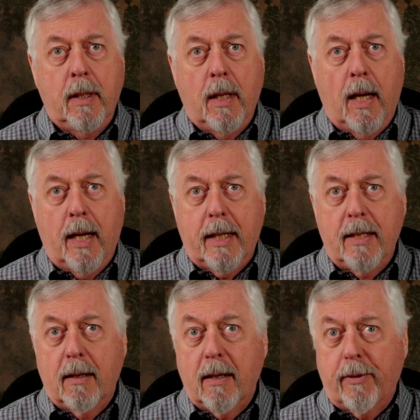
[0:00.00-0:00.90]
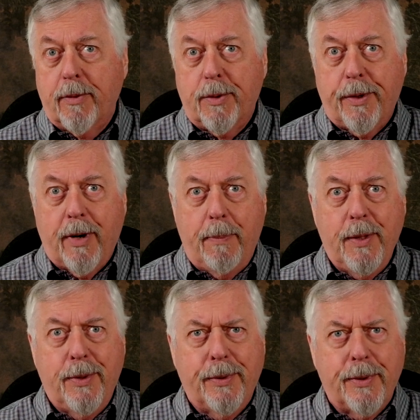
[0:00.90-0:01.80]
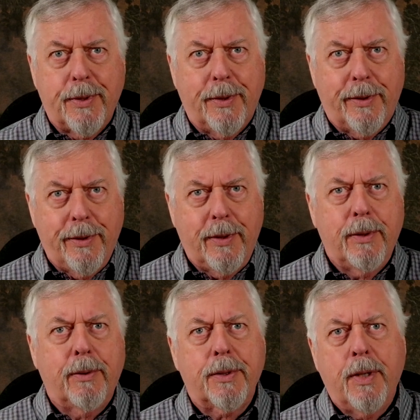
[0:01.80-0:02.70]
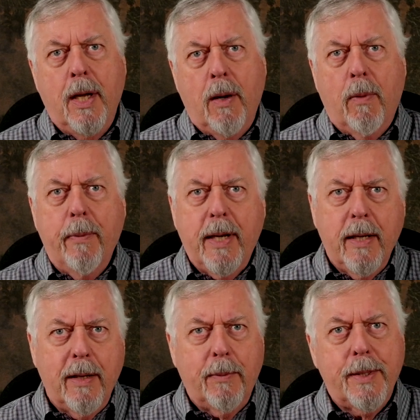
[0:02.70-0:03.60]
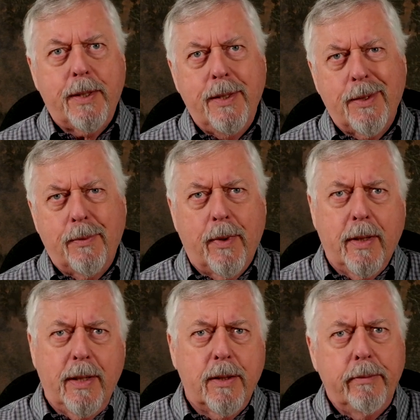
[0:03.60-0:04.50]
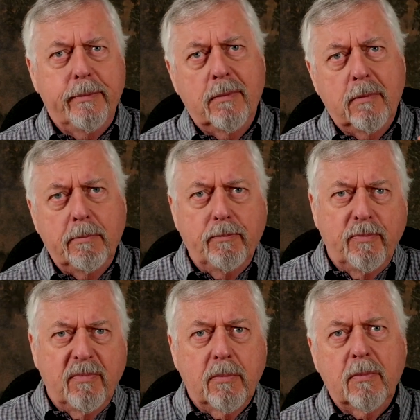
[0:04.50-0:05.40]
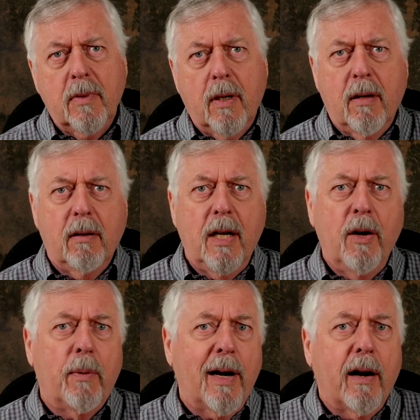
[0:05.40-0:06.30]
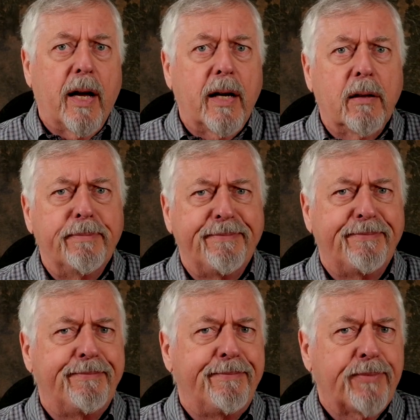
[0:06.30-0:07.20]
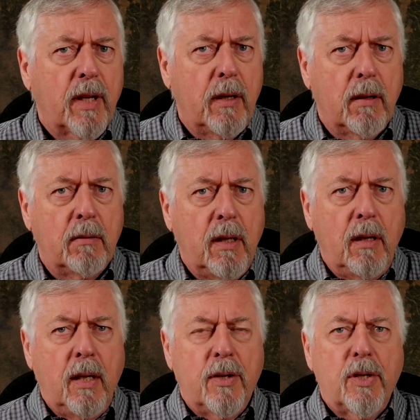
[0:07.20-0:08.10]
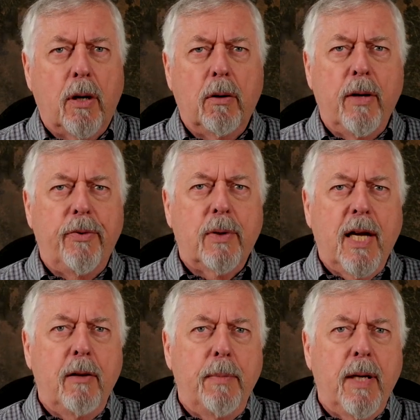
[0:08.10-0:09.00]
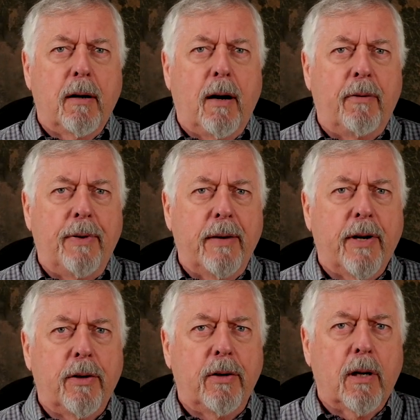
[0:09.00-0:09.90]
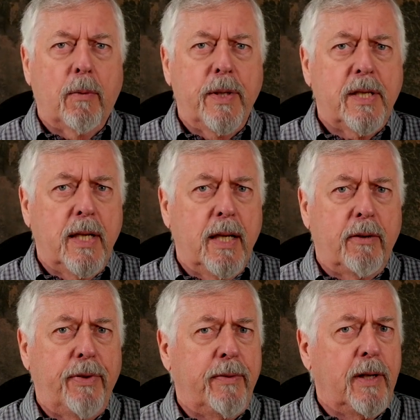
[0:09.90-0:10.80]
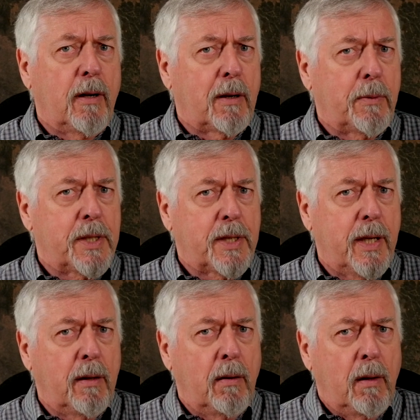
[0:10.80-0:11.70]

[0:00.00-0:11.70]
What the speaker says: I can tell the difference between crappy tools and good tools. When we get into whiskies and wines, I know what I like, you know. So if you gave me a $500 whiskey and a $50 whiskey,